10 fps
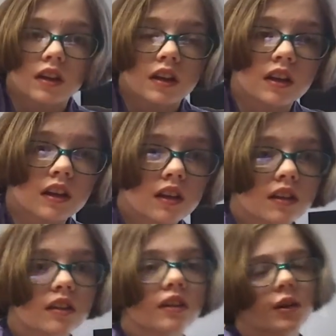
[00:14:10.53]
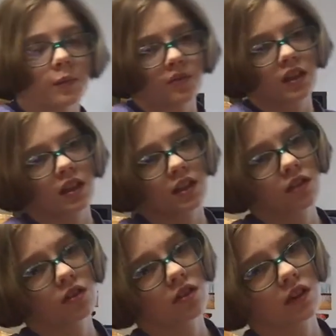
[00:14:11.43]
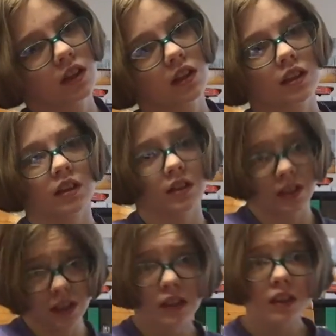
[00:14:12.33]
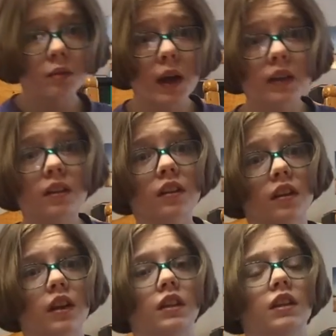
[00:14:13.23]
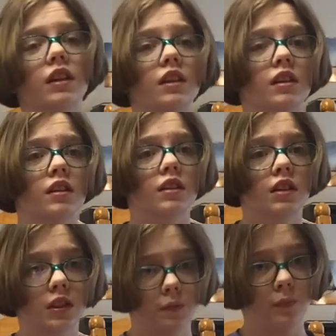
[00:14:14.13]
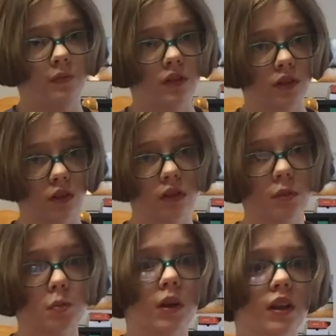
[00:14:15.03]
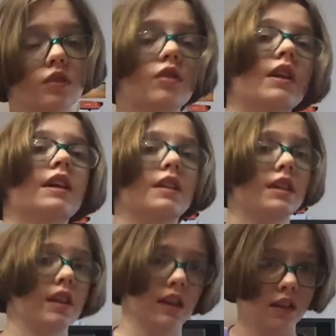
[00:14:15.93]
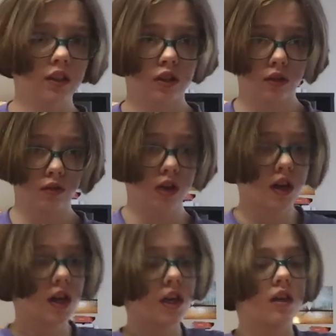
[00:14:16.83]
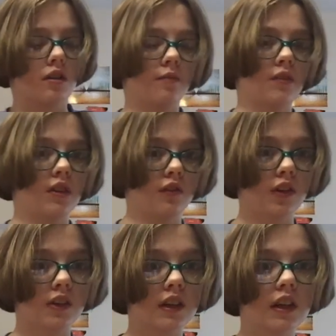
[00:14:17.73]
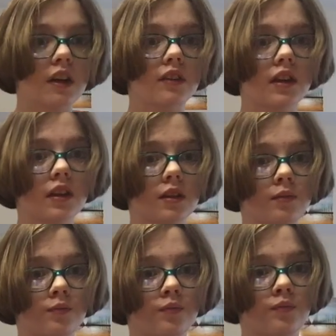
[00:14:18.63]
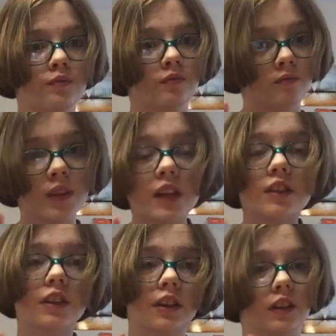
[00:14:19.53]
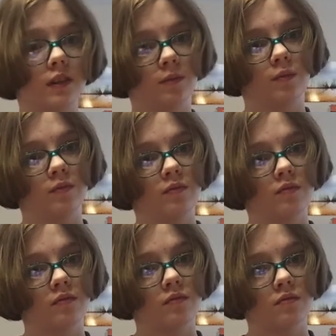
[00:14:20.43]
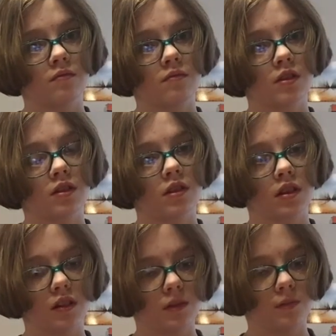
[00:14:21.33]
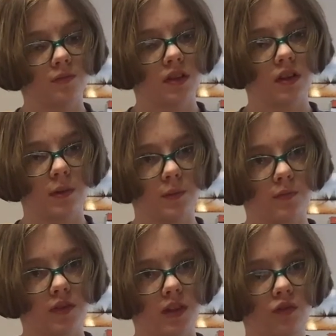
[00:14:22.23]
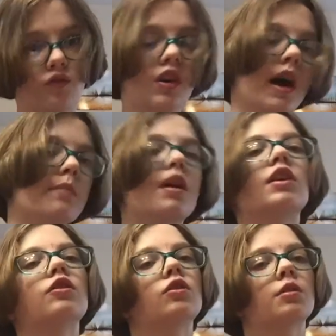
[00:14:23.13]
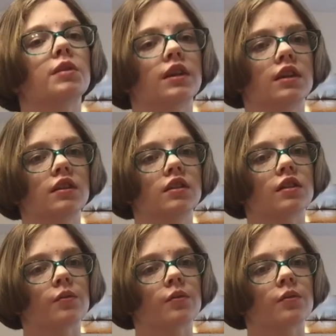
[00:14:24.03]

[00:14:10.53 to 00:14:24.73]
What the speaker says: usually get inspired, not grown up, but usually it's kids. So if you're a kid out there, make sure to if I'm on YouTube Kids,